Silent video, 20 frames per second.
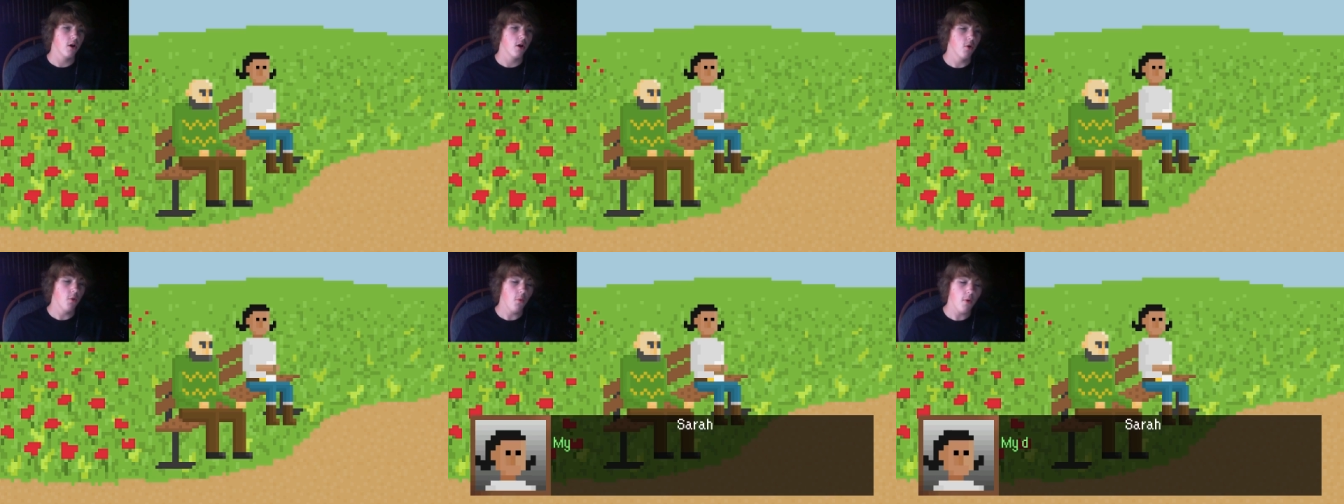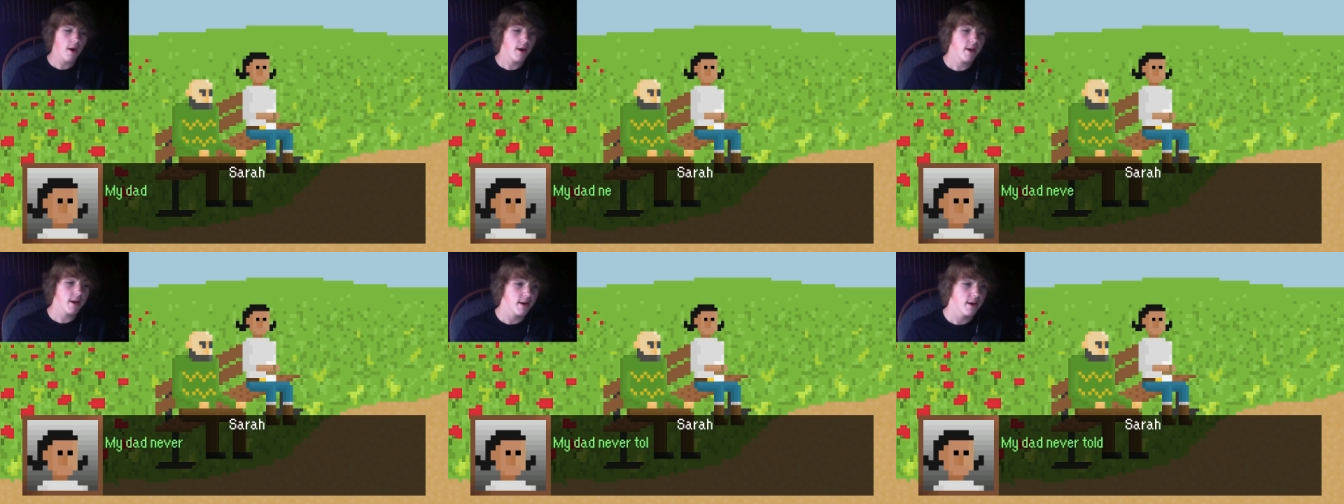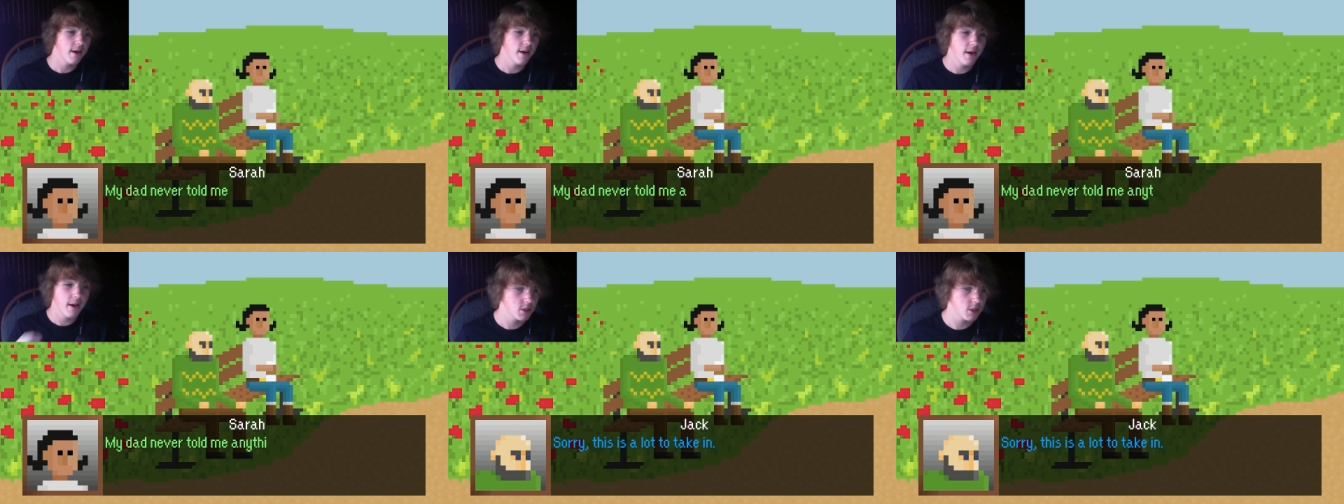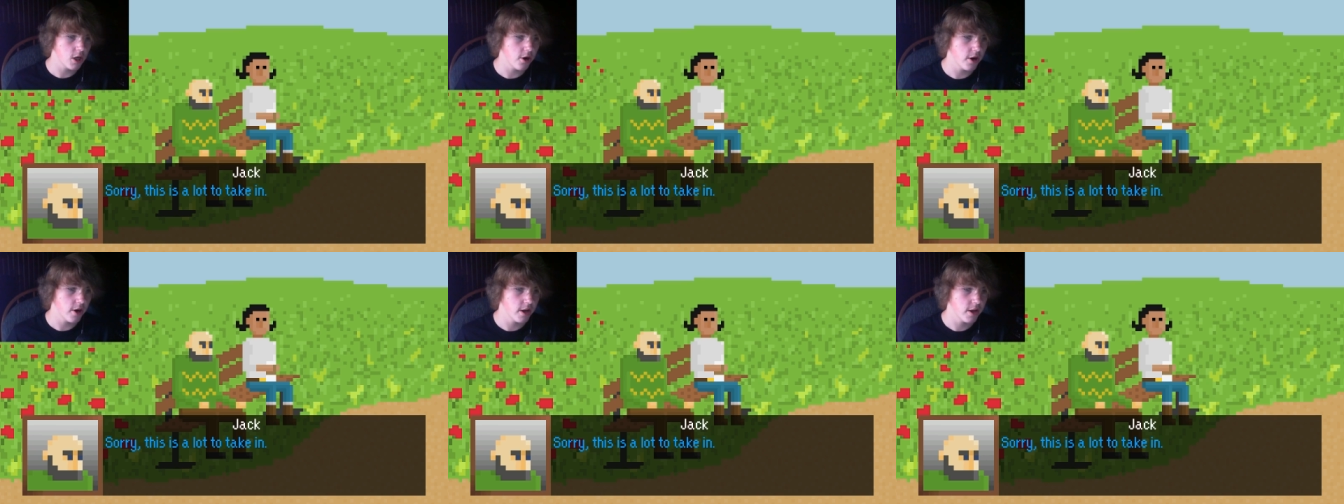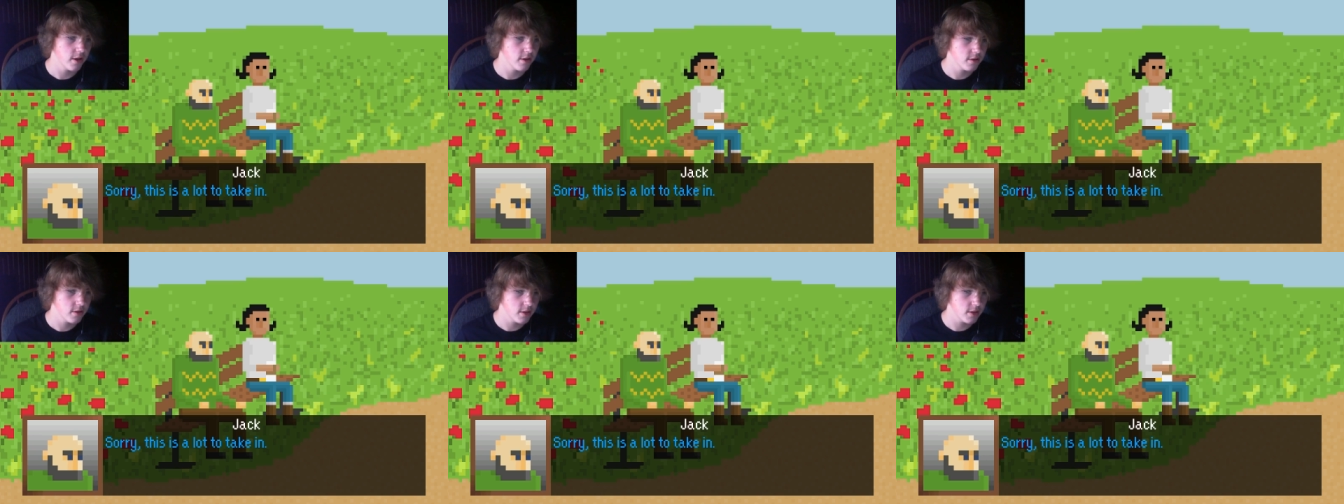What? Sorry,
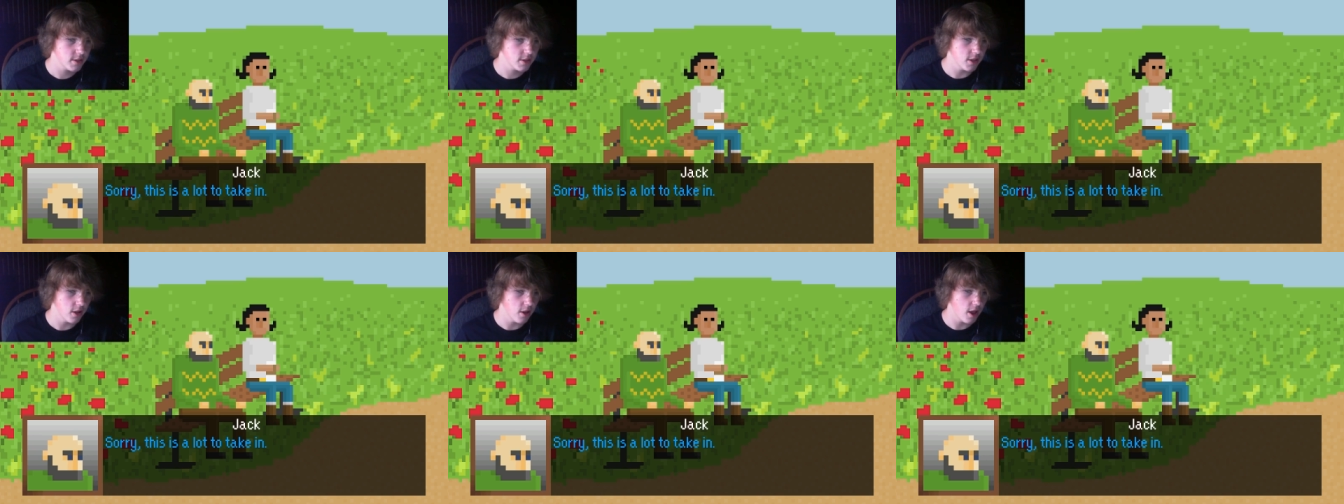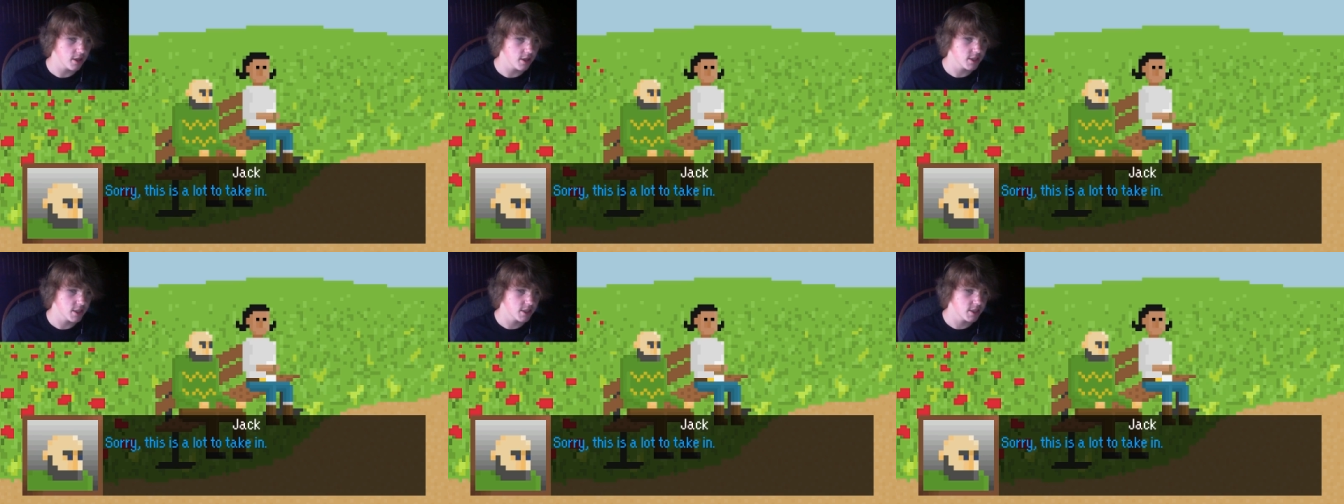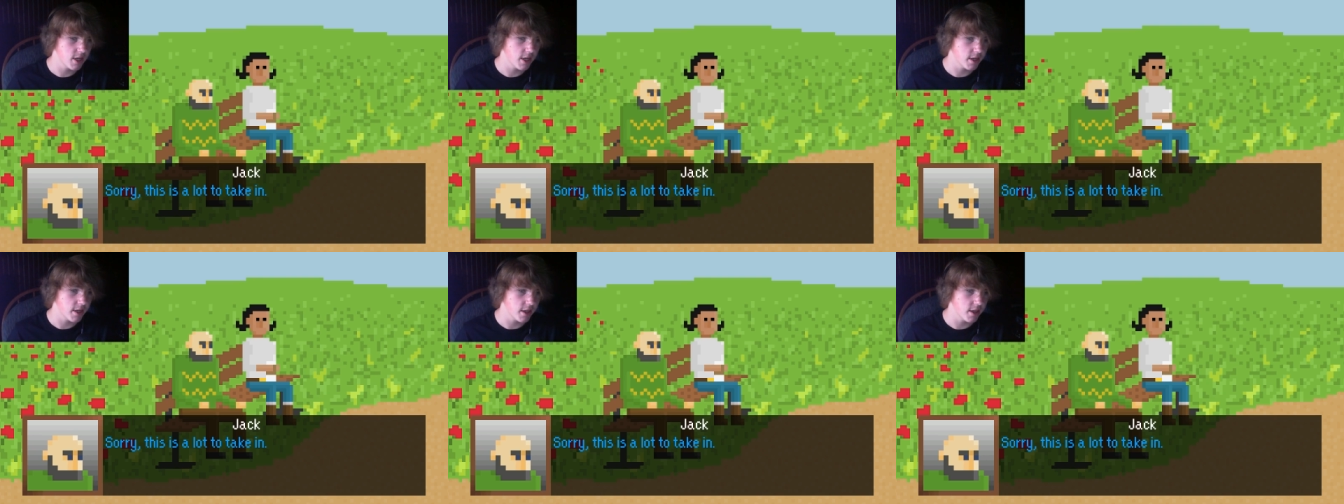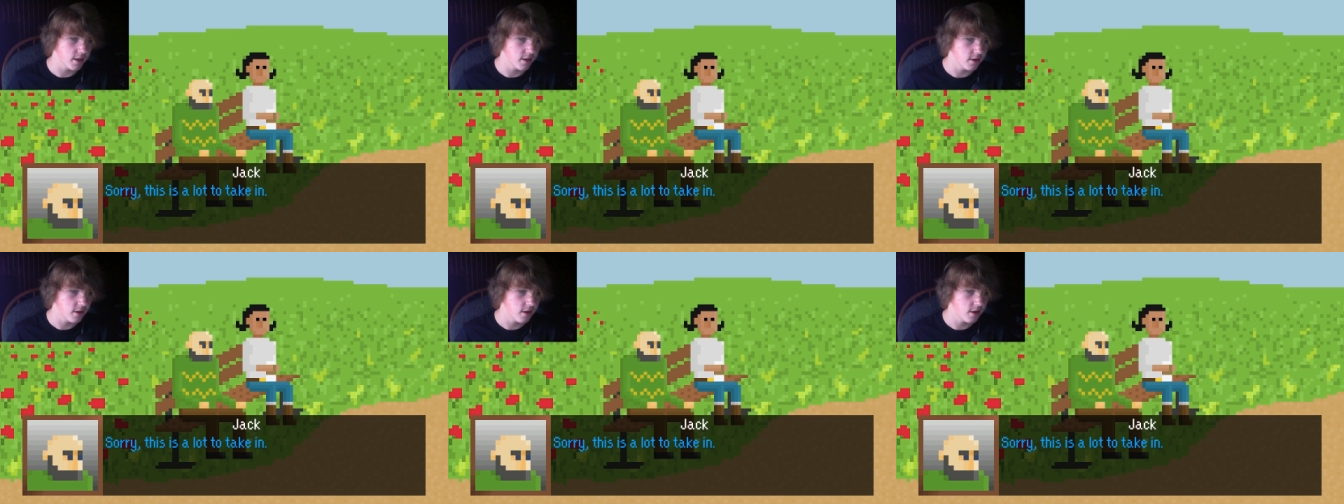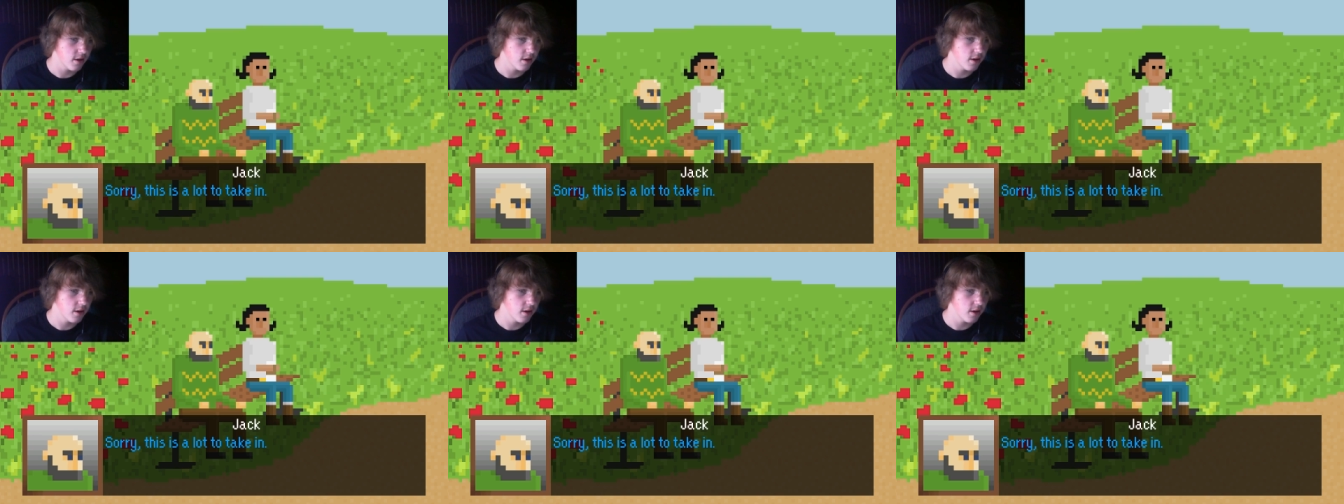this is a lot to take in.